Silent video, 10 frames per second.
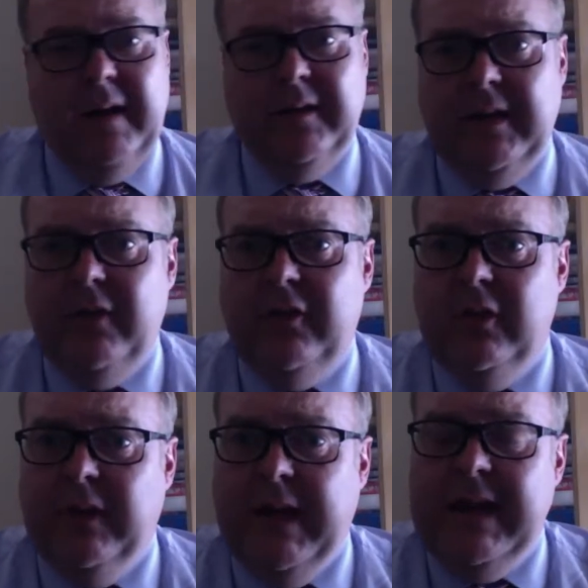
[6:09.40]
has
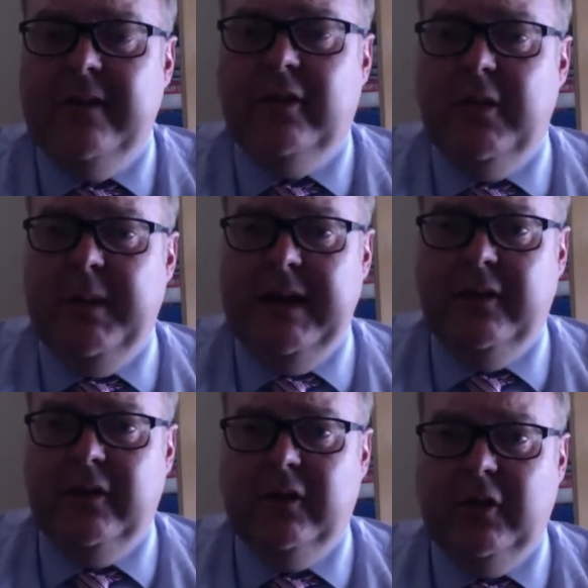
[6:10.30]
additional needs coming
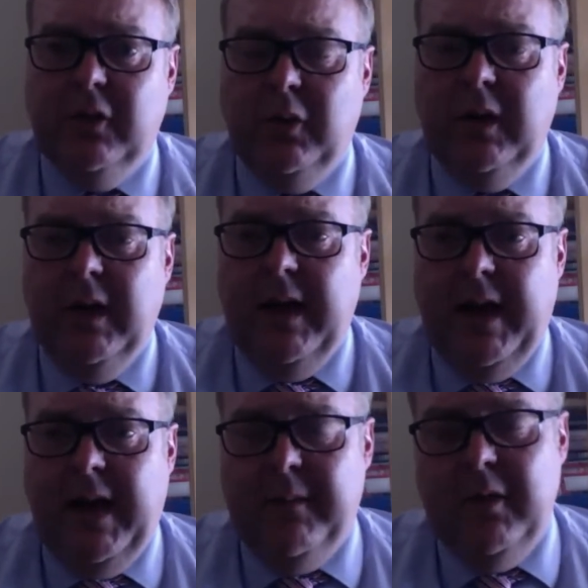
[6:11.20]
into school,
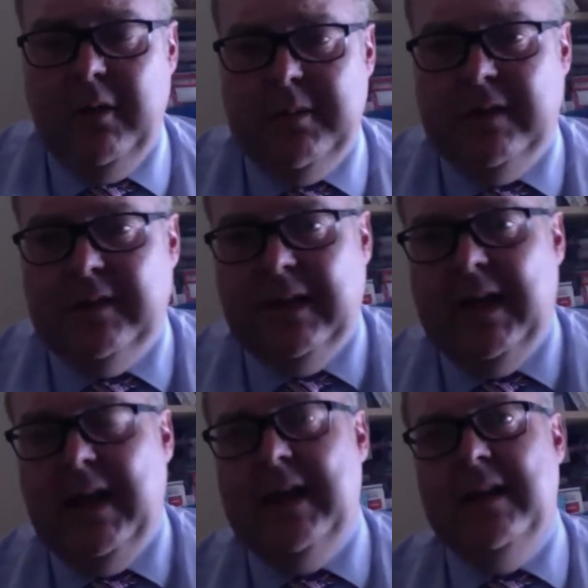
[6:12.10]
who is Mr
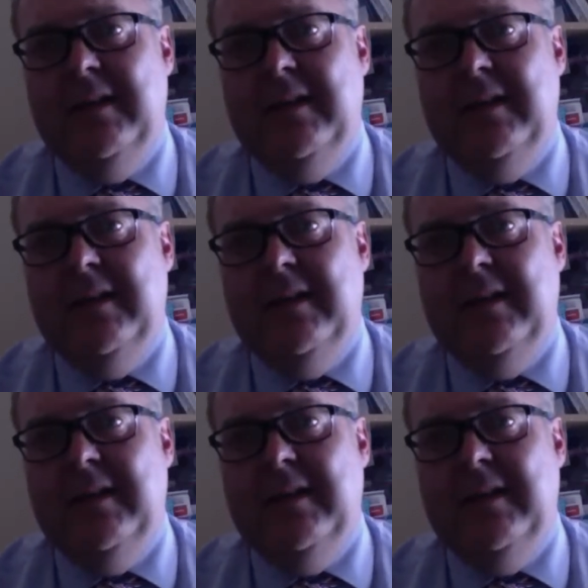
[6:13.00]
Keane.